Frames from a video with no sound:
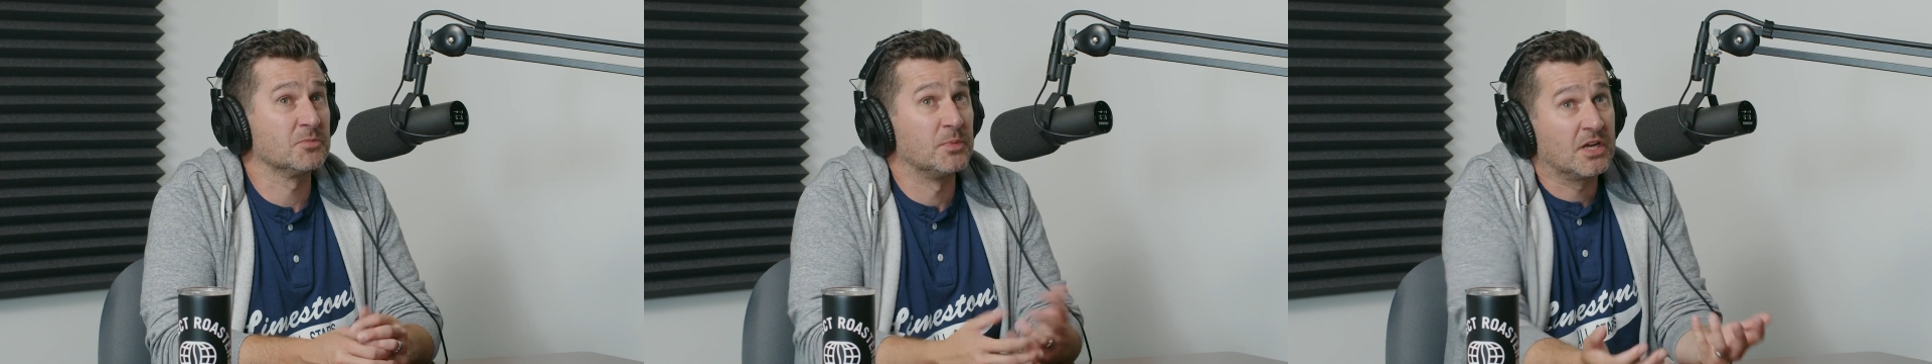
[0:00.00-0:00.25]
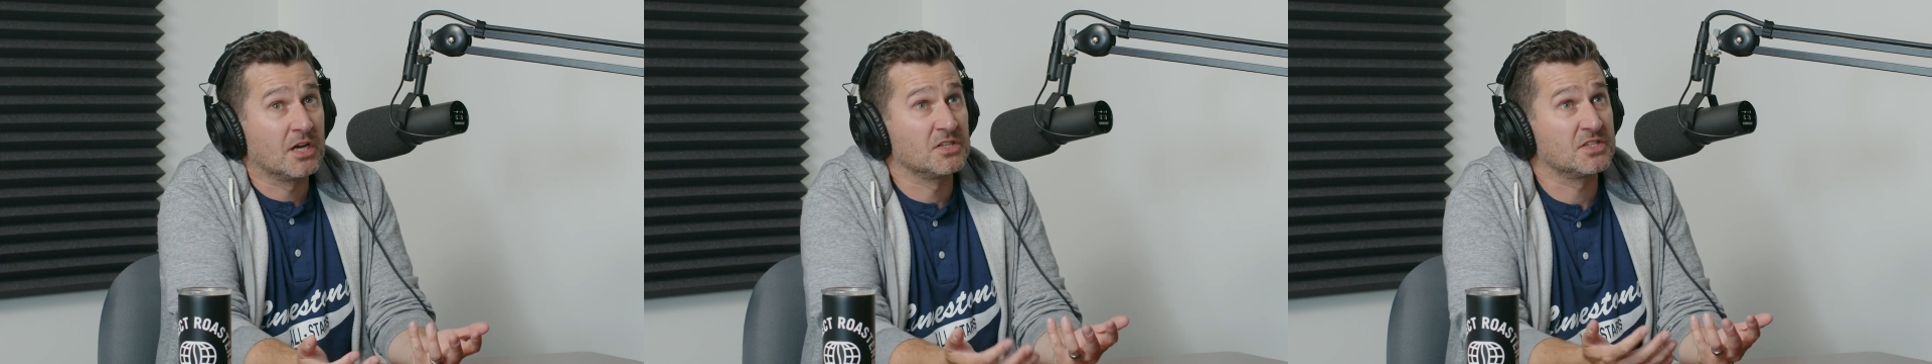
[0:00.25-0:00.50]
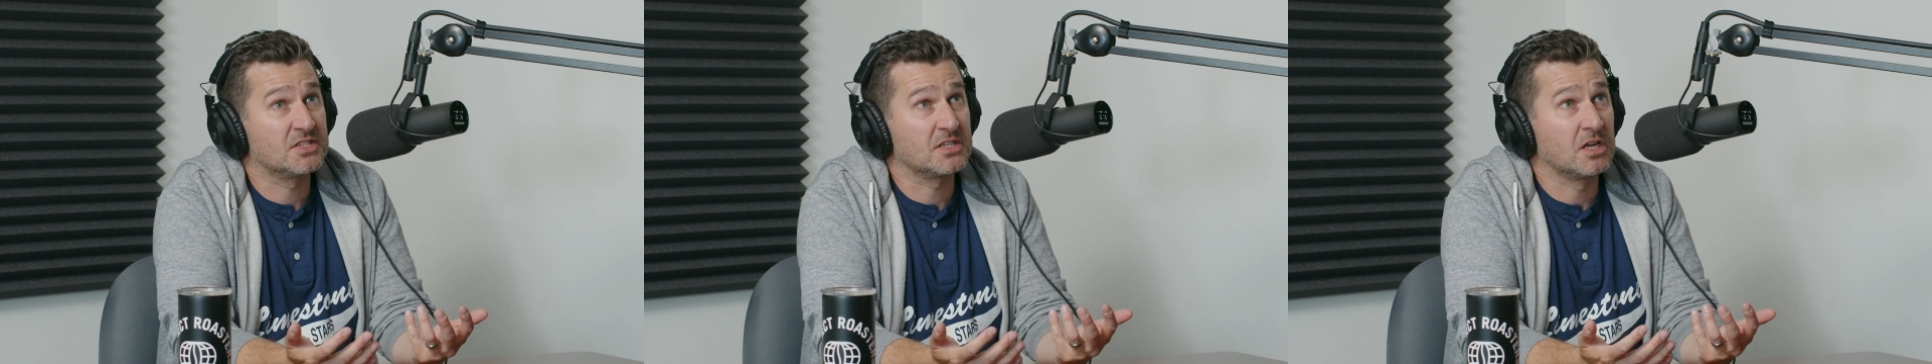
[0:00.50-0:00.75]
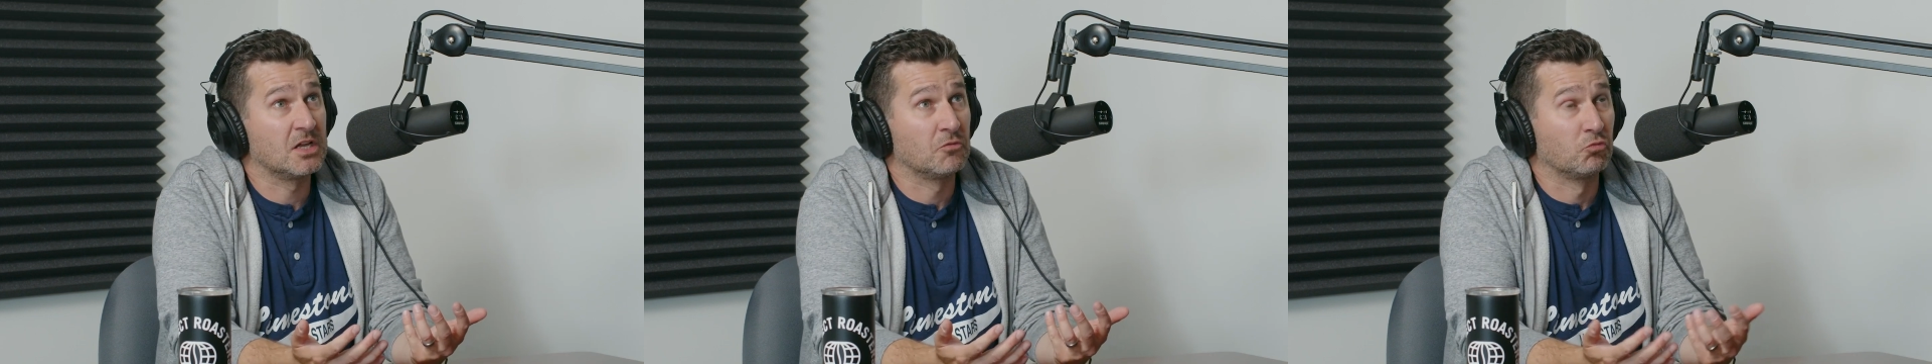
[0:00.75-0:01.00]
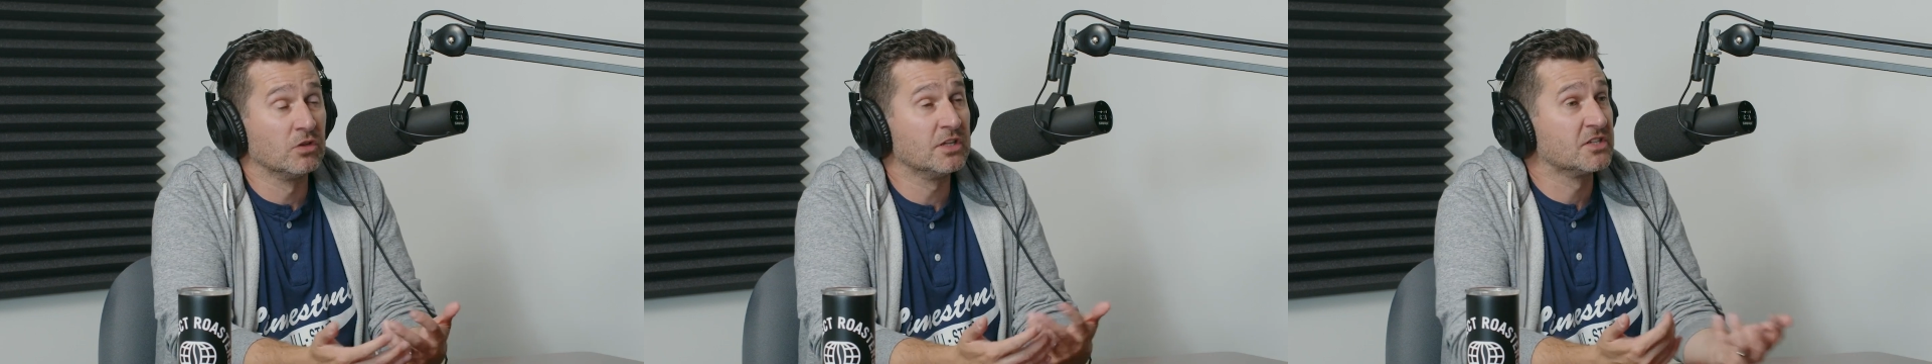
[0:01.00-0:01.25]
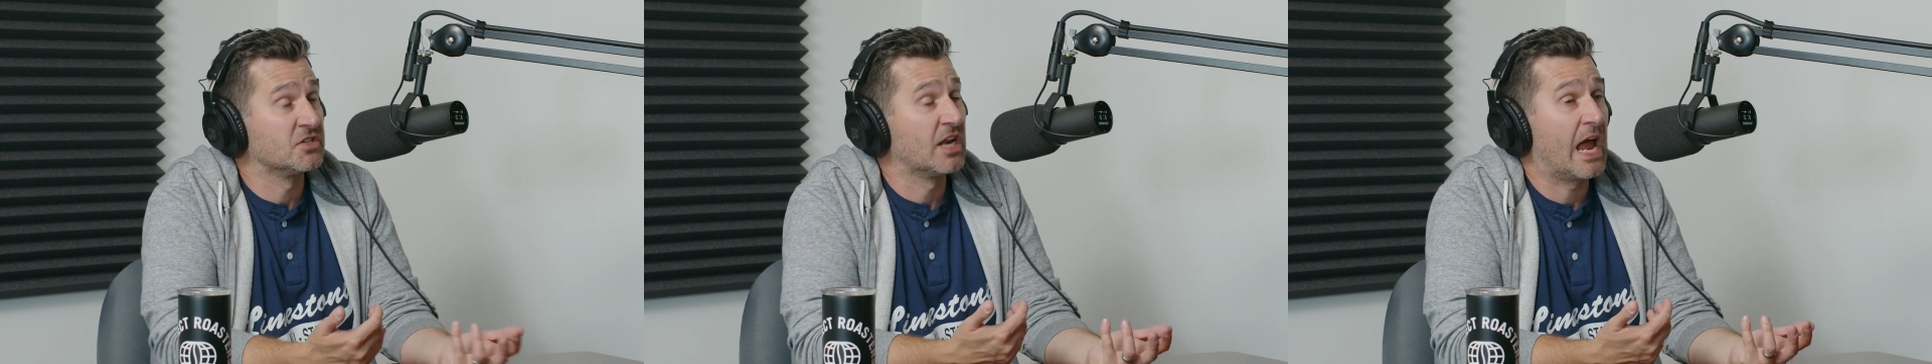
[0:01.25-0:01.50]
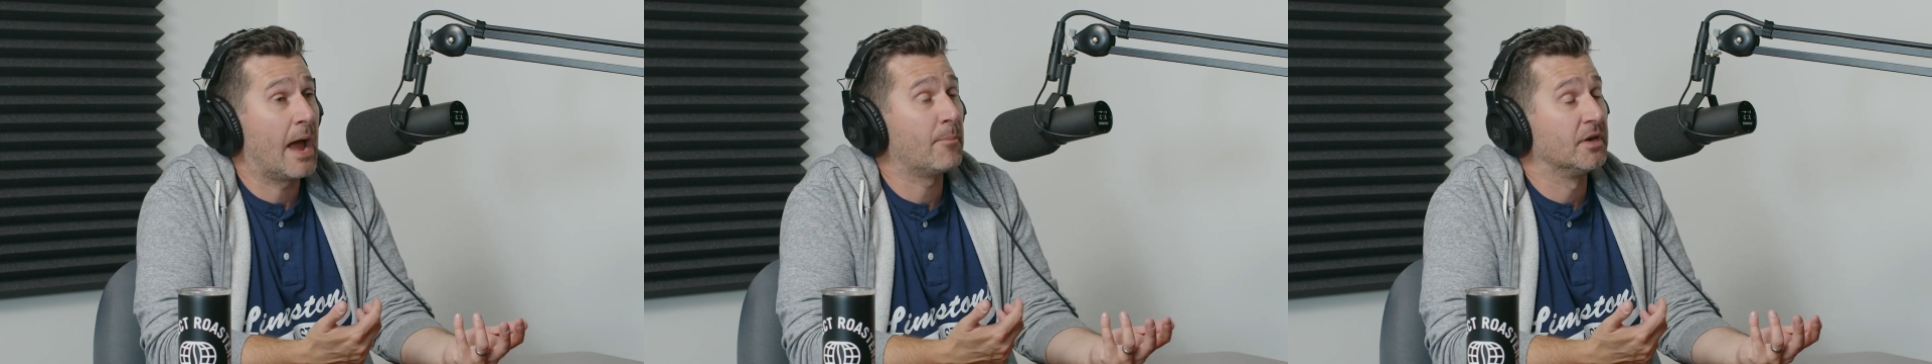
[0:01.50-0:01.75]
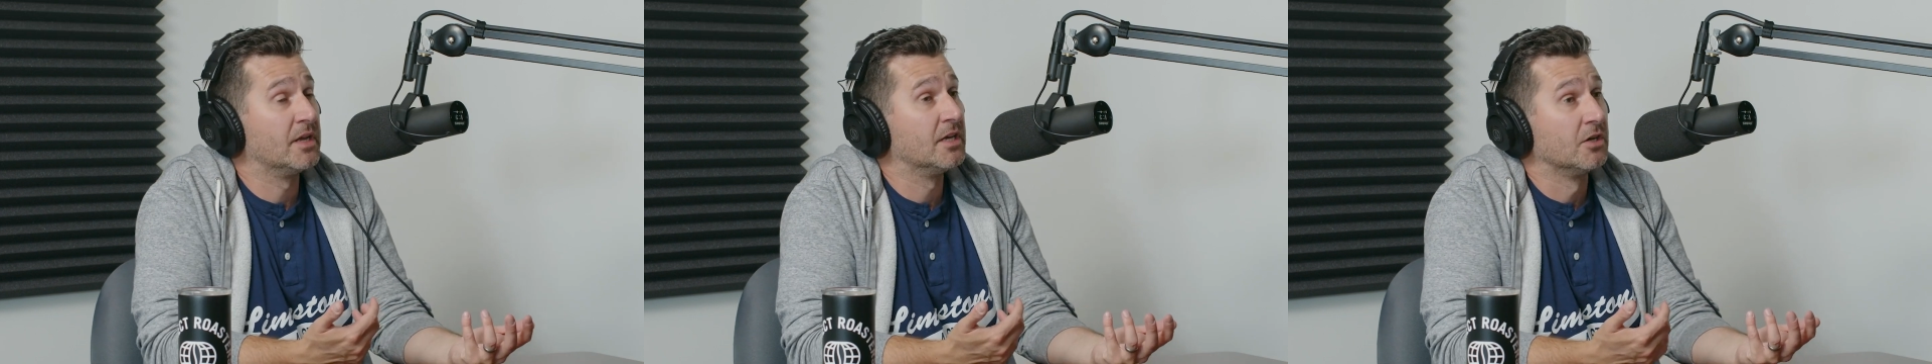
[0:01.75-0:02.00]
because it really doesn't
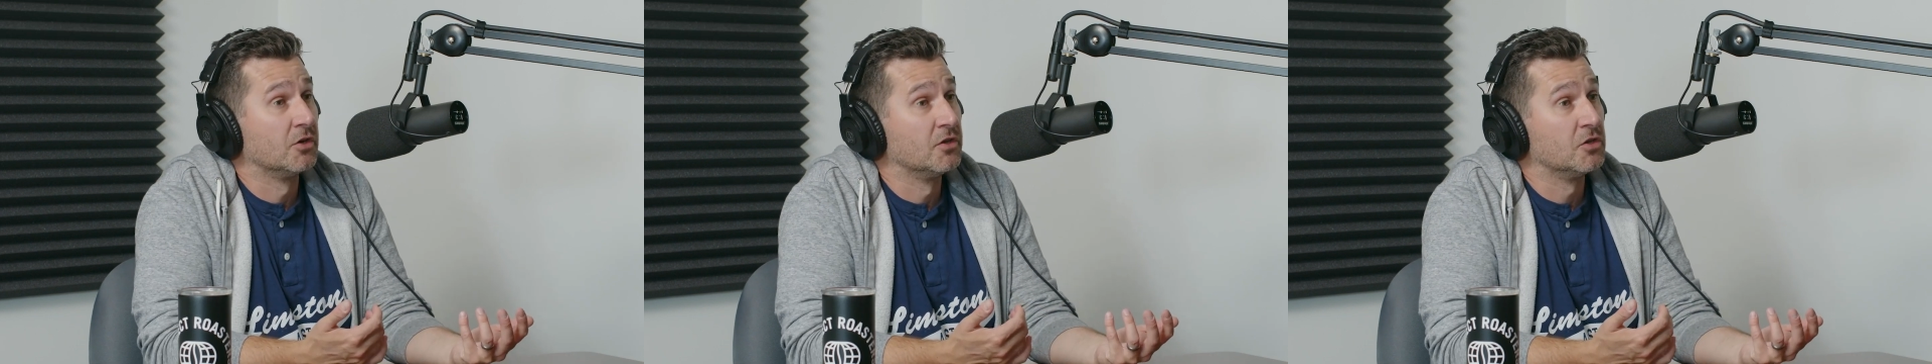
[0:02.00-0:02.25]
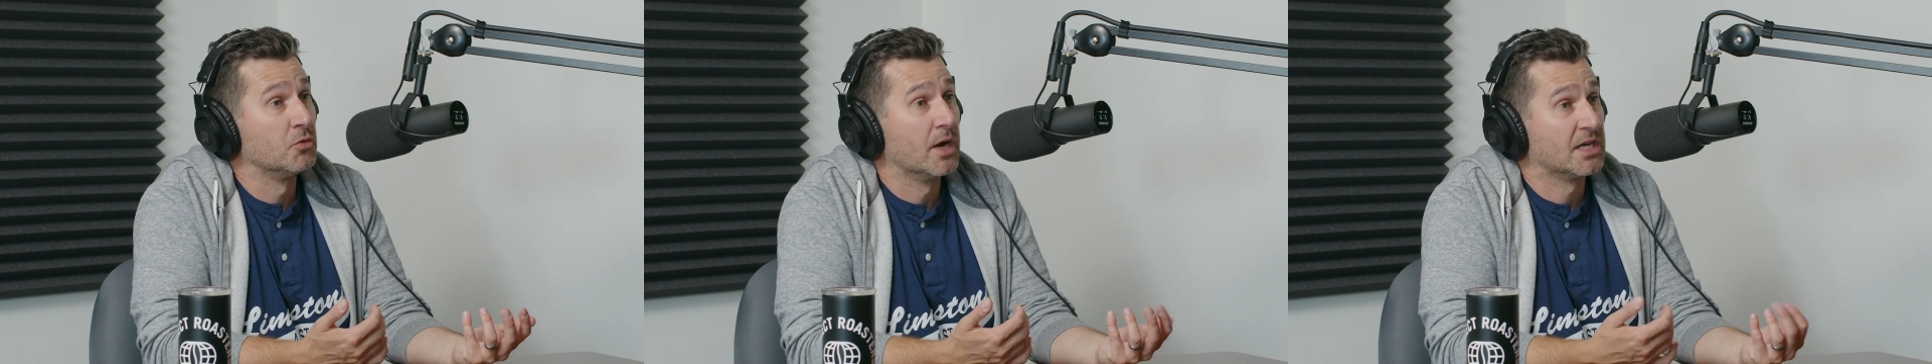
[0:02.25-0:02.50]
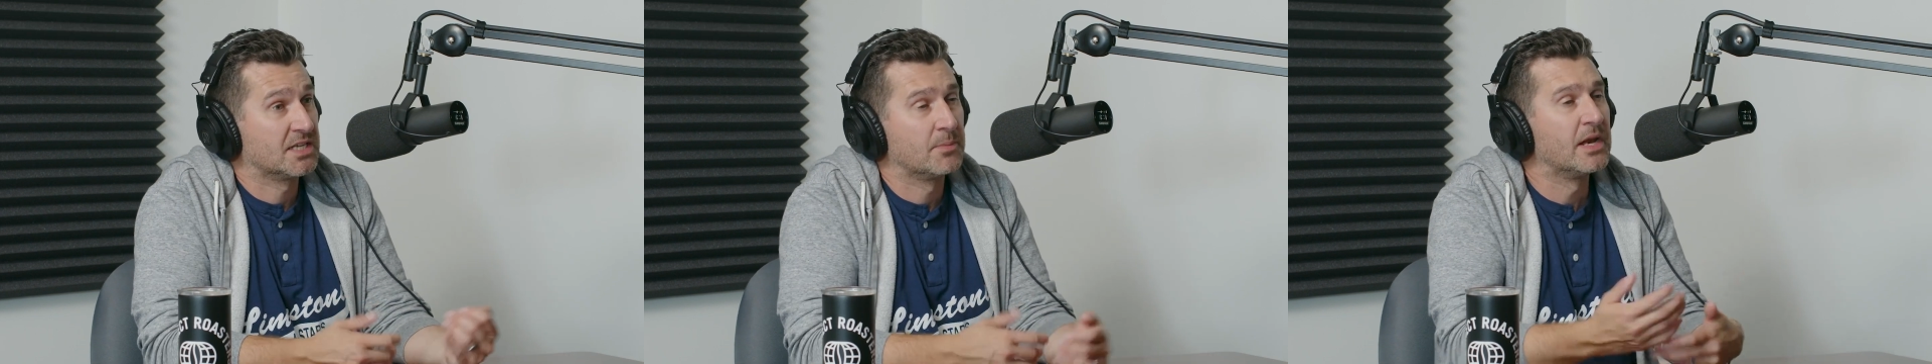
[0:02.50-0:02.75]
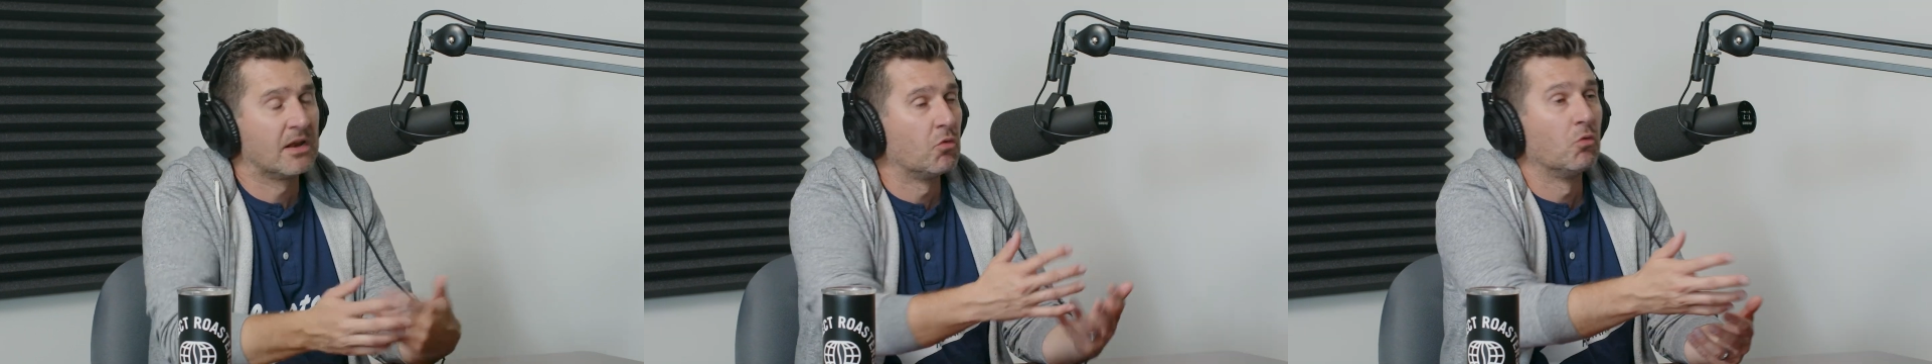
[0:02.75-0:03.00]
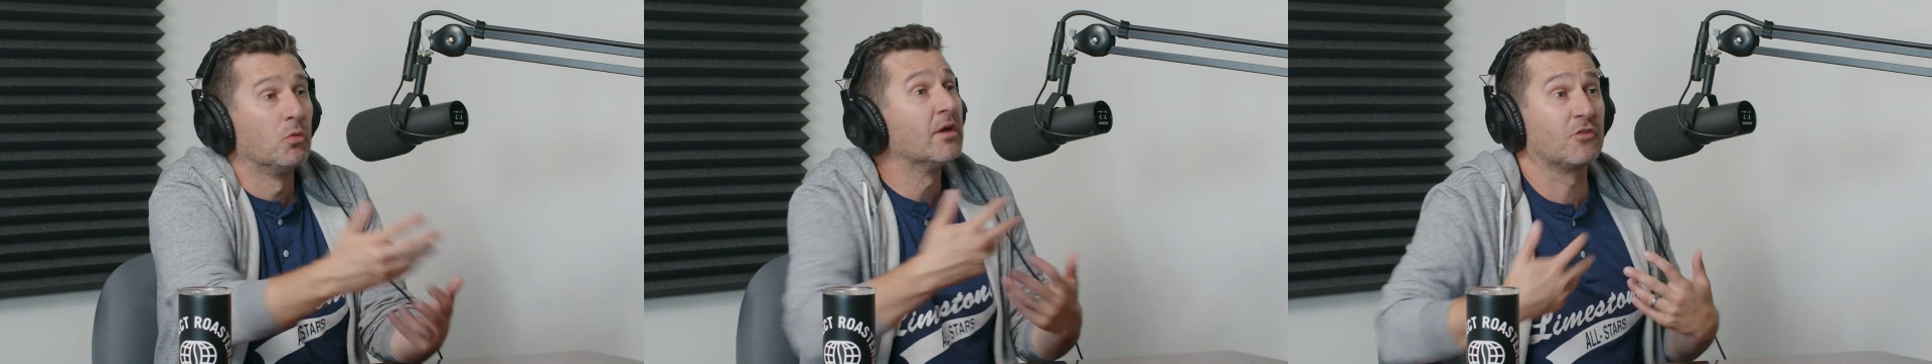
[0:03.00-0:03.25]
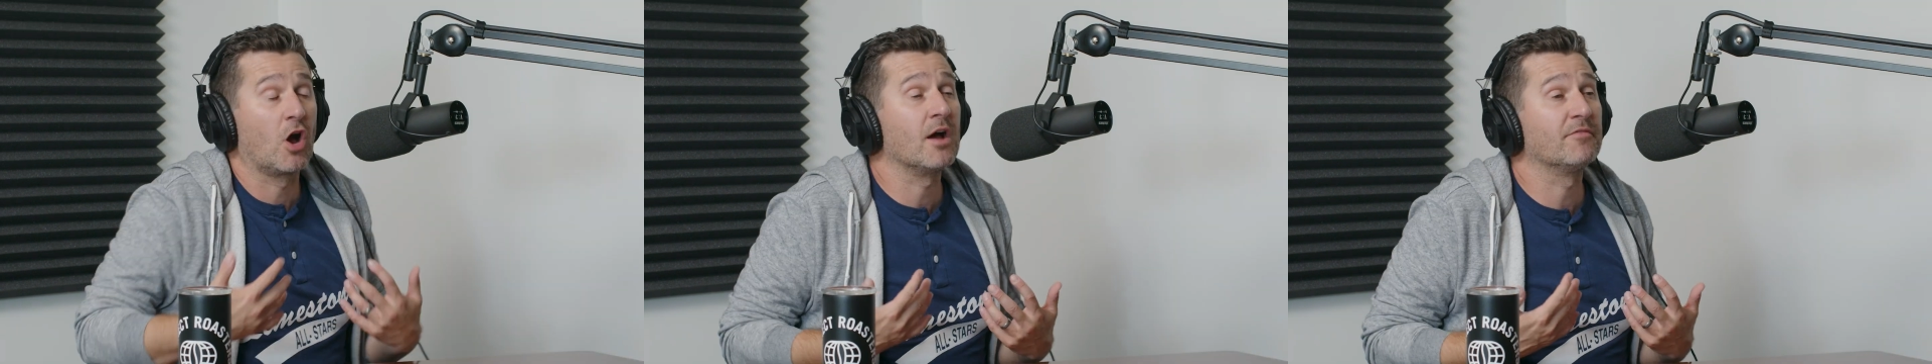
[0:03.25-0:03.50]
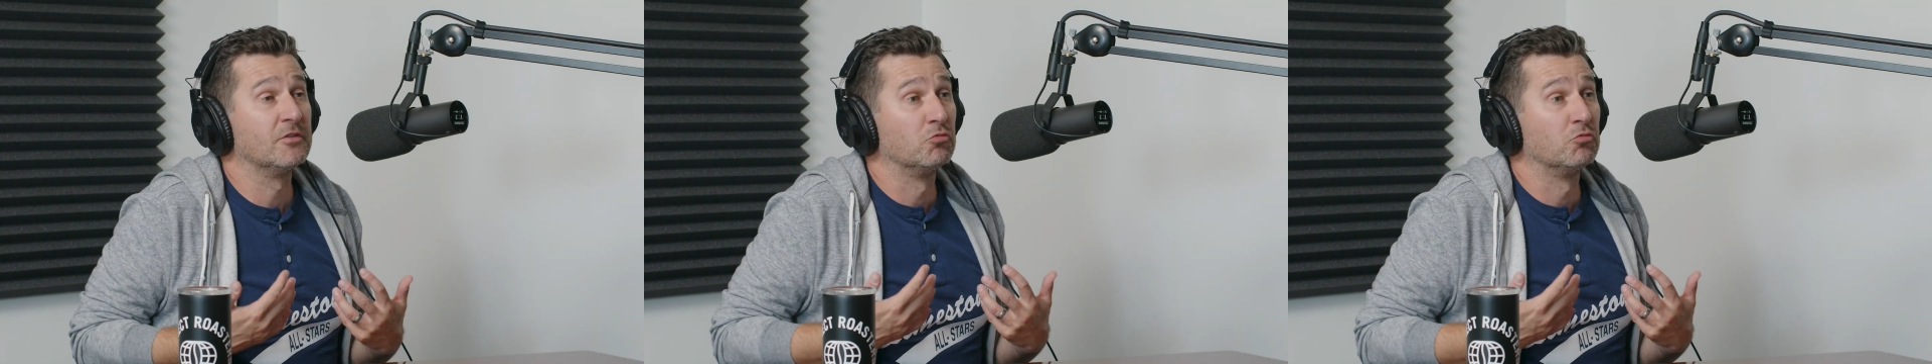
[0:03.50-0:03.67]
happen here in the U.S. I mean, we have coffee